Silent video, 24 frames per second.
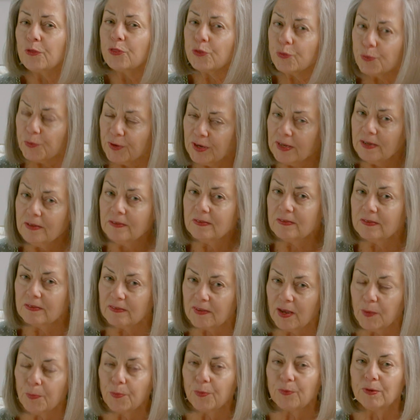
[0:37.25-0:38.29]
Three
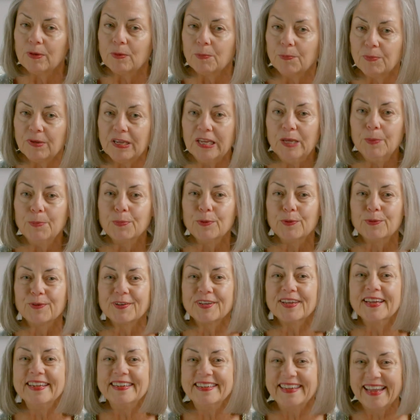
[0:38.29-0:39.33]
separate people
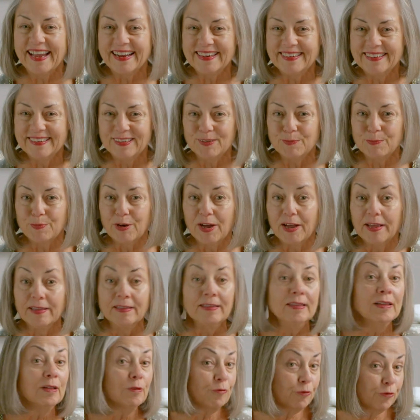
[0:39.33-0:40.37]
connected by
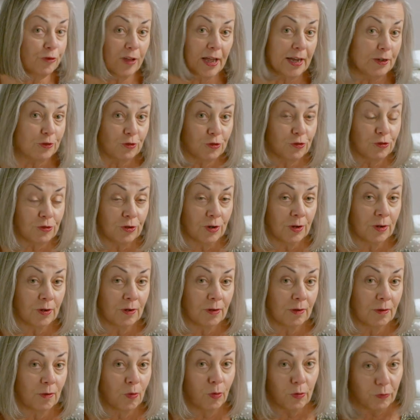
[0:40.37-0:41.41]
flesh
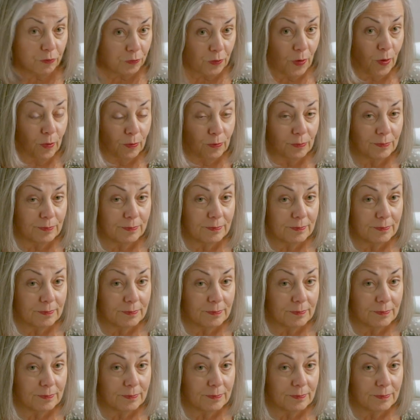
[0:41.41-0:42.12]
or phone.